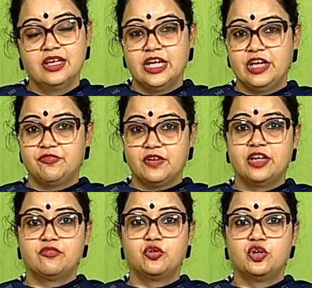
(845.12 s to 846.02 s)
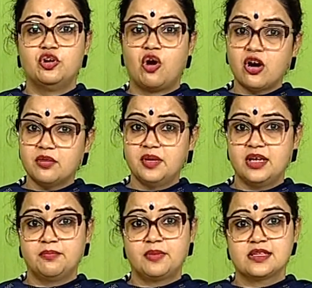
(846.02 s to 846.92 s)
if it would not be
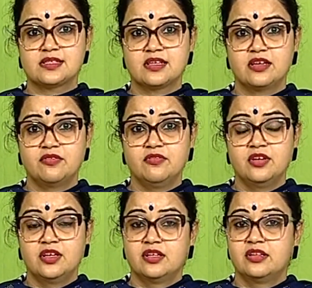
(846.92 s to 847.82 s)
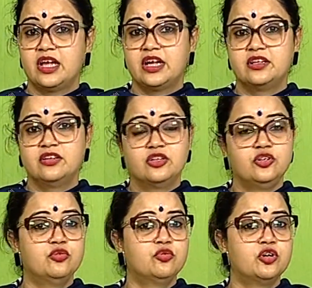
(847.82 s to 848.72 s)
impressive, then you
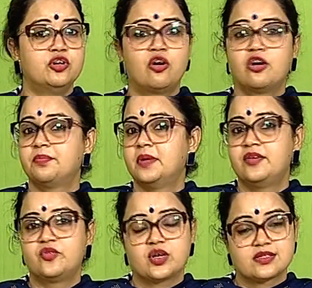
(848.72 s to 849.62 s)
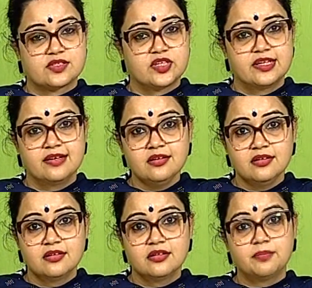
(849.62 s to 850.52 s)
would not be interested in
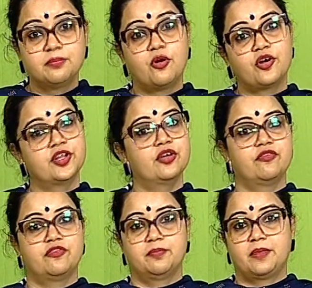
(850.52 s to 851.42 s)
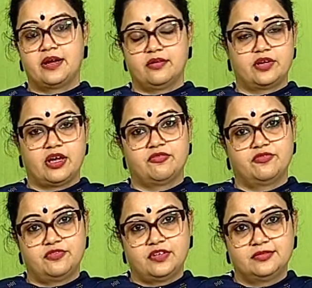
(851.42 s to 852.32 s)
the body of a paragraph,
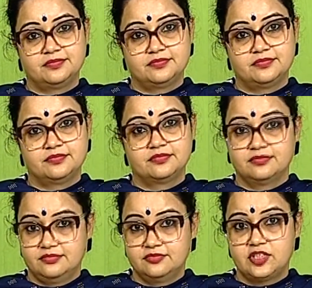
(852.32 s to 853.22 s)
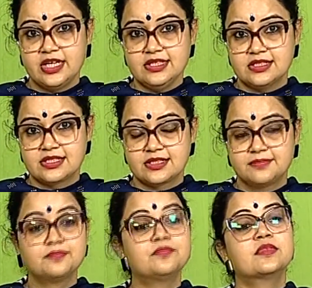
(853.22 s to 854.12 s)
right?
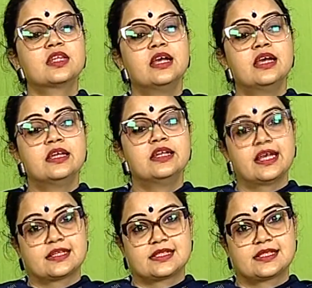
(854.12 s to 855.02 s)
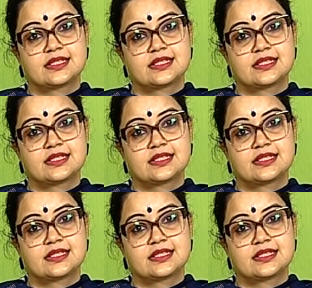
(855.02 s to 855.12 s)
Next,